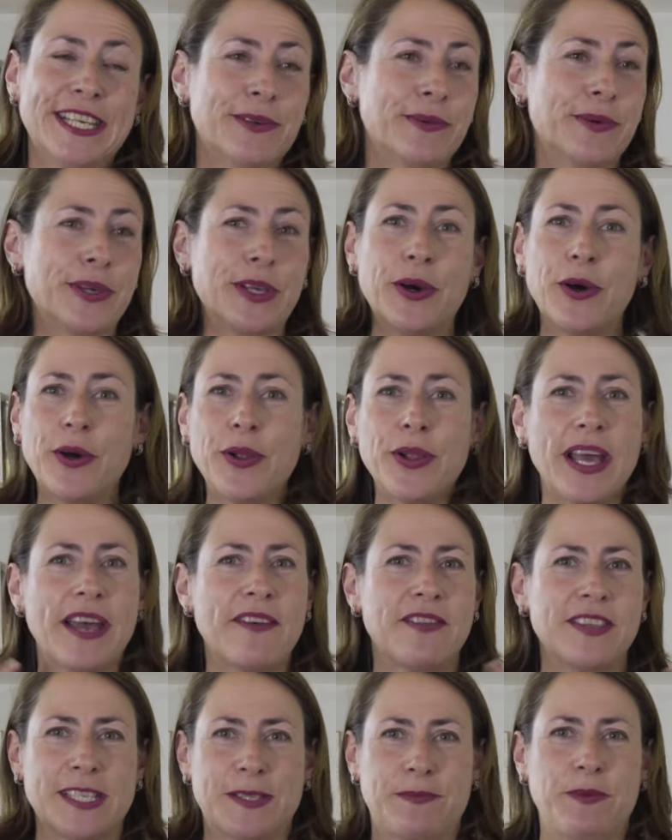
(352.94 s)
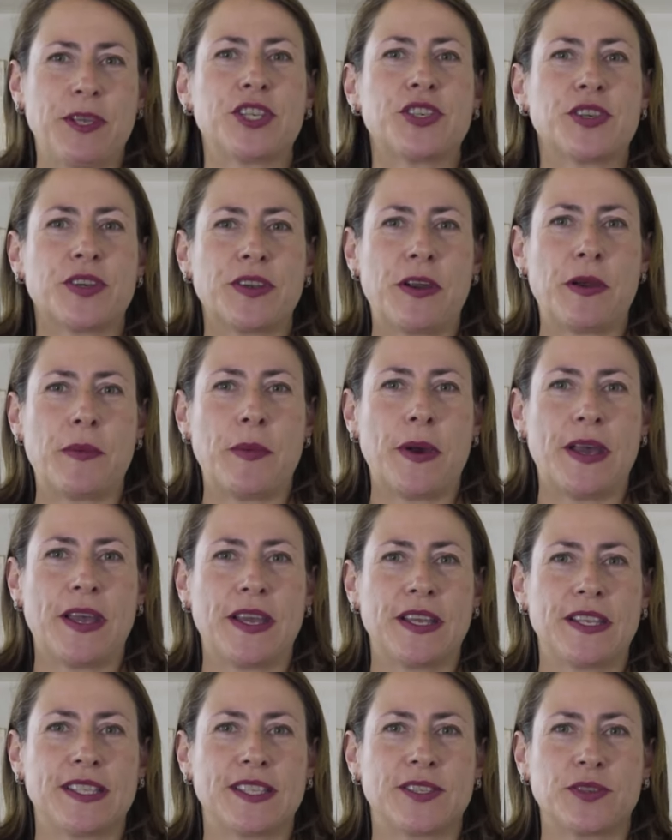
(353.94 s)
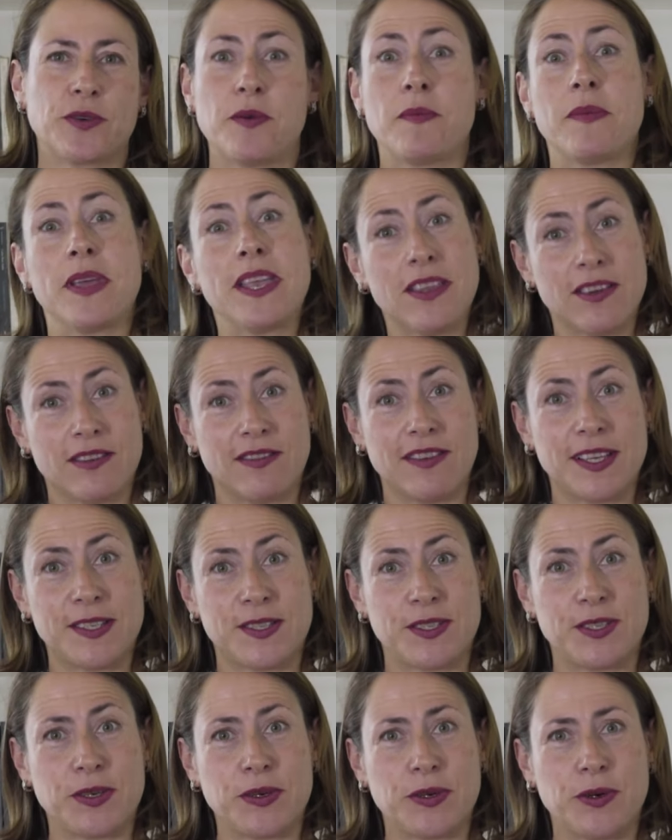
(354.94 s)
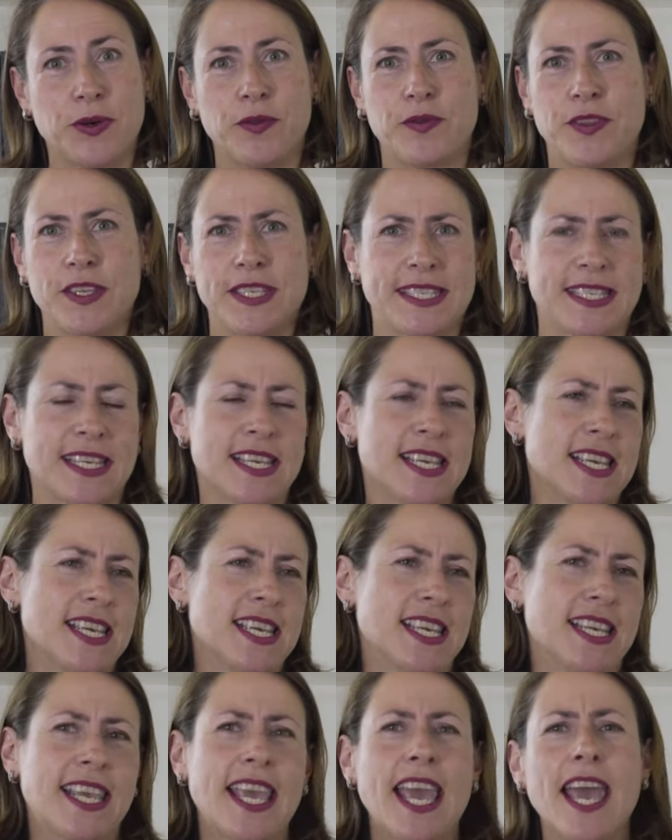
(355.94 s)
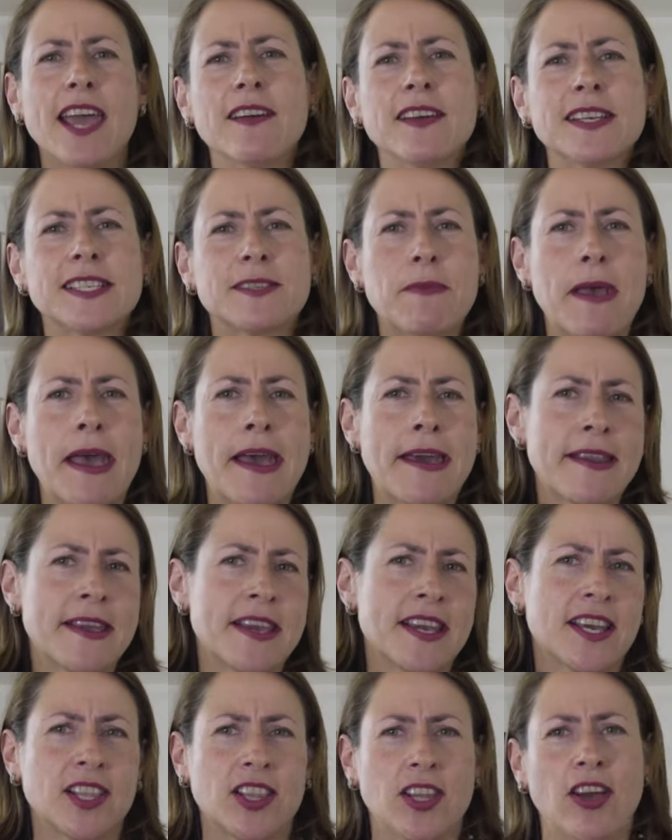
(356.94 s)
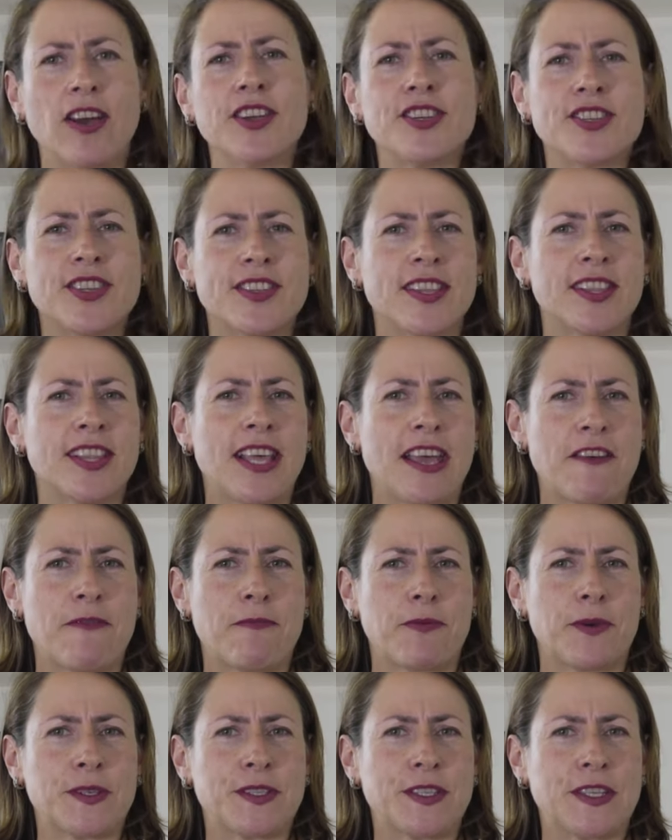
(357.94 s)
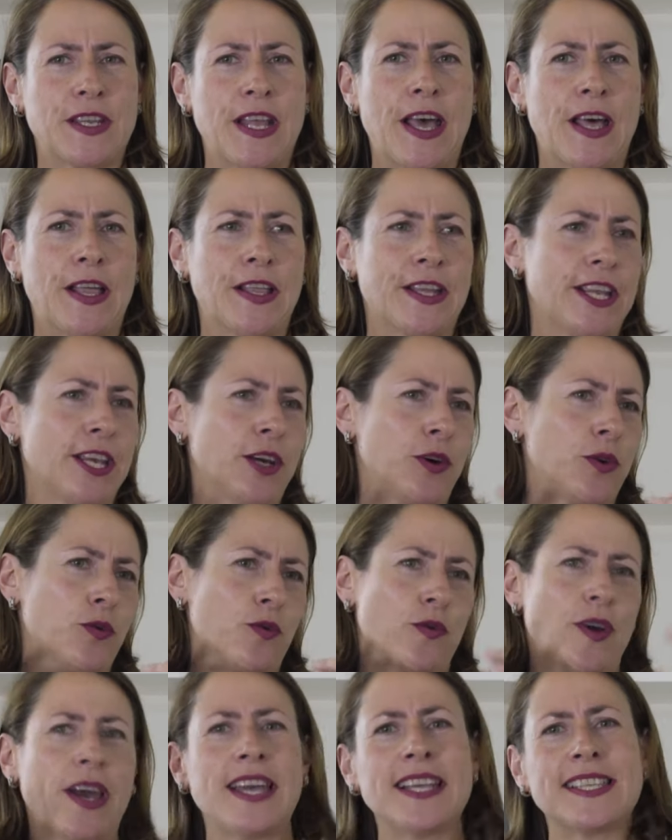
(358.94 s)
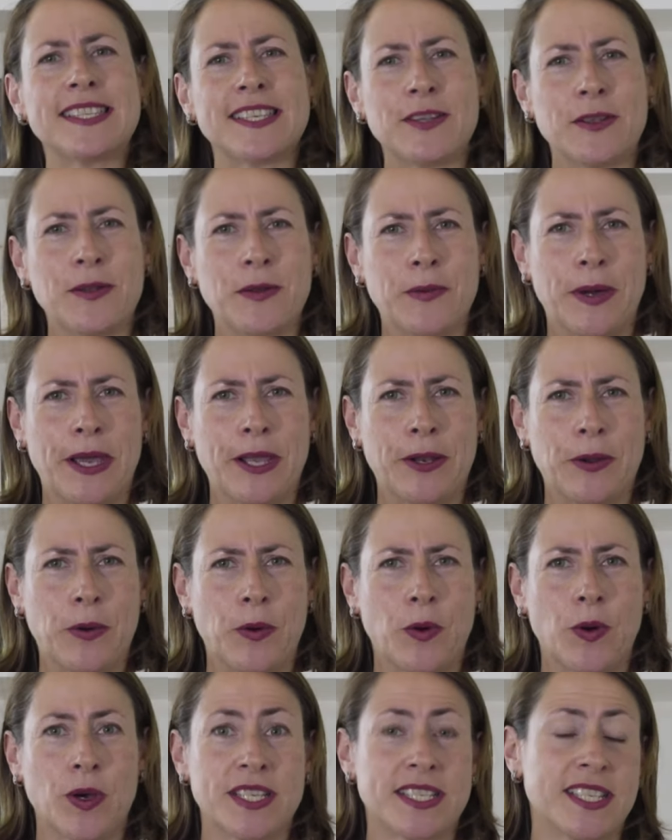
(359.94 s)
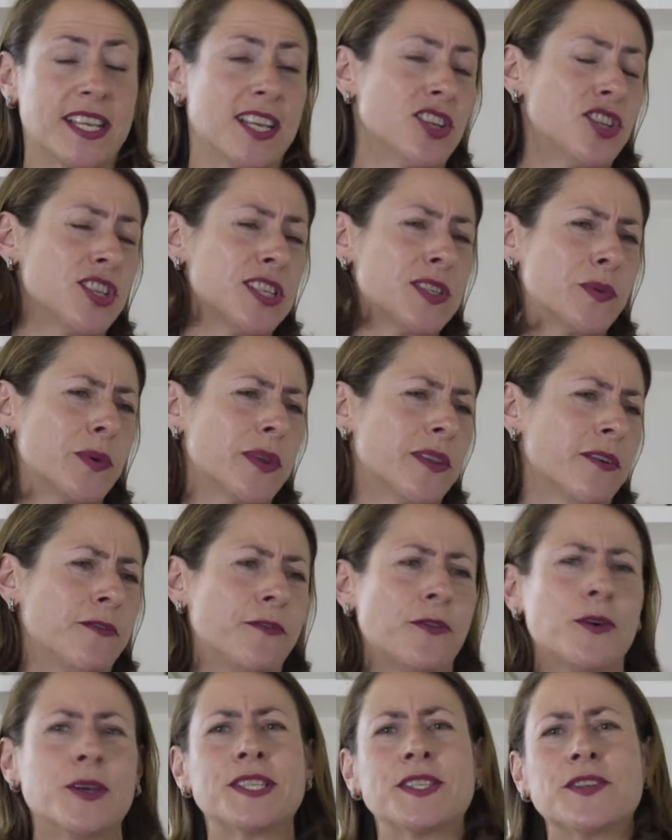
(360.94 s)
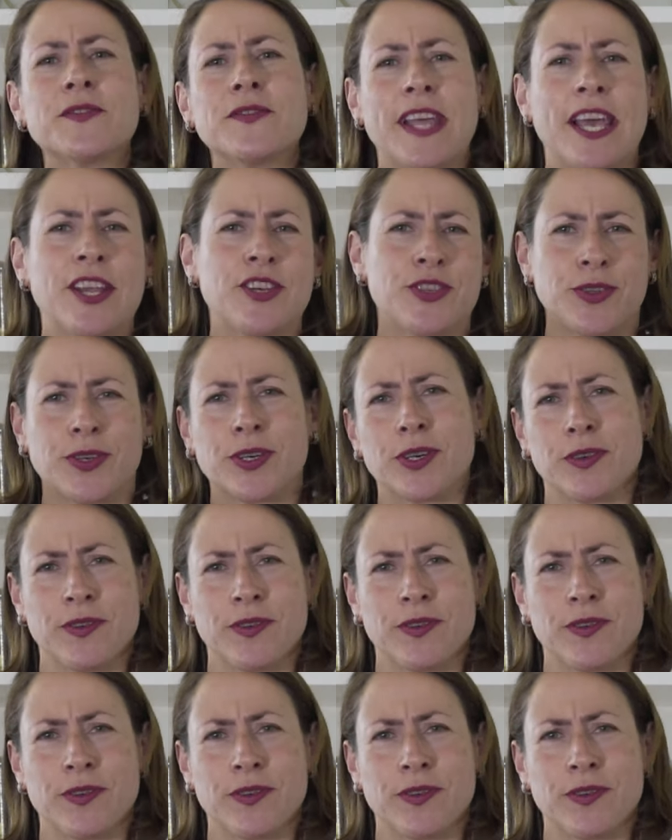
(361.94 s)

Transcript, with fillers: we all have this picture in our minds or many of us do of this charismatic, larger than life personality who rides in on a white horse and just with a force of natural